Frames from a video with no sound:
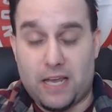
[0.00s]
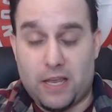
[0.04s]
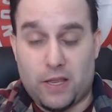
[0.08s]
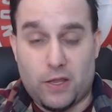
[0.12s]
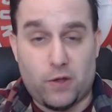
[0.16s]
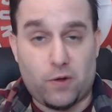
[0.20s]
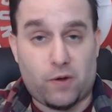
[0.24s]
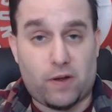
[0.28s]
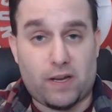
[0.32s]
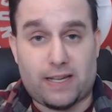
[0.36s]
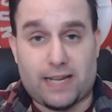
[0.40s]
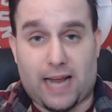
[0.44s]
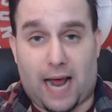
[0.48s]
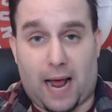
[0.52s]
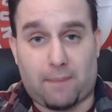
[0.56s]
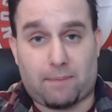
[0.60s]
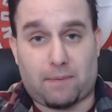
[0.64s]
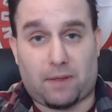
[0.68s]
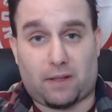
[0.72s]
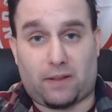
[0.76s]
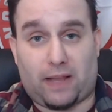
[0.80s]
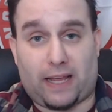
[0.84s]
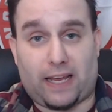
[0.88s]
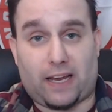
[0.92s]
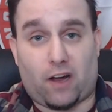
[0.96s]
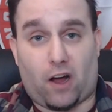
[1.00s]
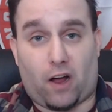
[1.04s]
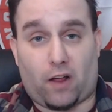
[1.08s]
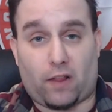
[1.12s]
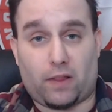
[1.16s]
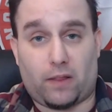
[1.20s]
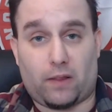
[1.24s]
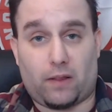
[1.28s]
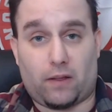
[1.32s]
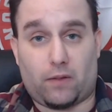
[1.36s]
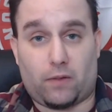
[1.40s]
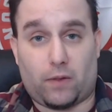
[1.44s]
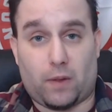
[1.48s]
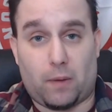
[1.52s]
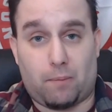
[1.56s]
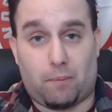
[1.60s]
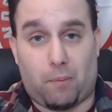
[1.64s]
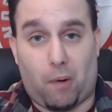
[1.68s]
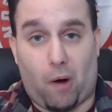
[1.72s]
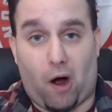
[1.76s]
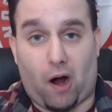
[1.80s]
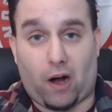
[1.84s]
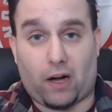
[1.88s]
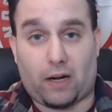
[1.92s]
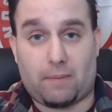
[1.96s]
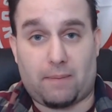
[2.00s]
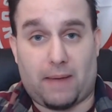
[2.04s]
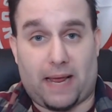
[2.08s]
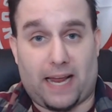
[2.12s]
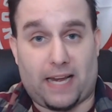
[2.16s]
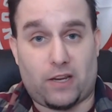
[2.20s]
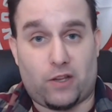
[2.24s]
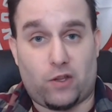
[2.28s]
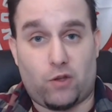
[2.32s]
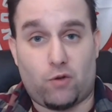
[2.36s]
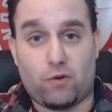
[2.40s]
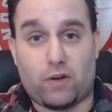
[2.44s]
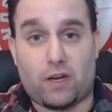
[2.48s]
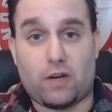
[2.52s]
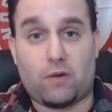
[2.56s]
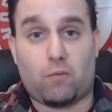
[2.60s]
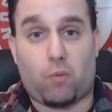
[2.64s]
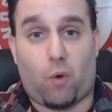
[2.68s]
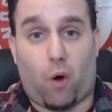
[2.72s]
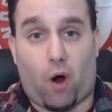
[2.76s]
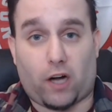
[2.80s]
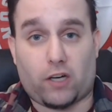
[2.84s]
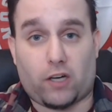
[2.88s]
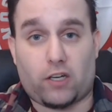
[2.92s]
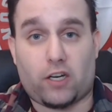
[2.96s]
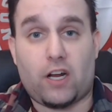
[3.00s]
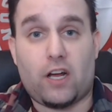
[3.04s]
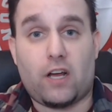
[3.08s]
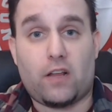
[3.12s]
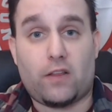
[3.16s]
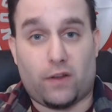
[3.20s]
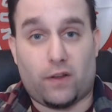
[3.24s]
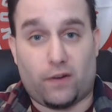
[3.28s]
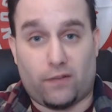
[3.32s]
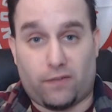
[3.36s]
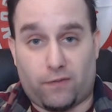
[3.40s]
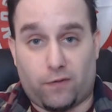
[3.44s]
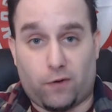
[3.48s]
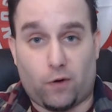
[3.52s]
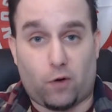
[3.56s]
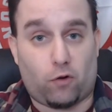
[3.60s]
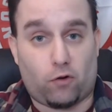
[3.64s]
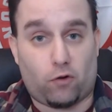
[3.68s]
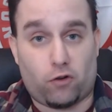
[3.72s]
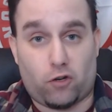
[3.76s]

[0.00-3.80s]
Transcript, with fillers: you can tap the link on the bottom and you can watch the full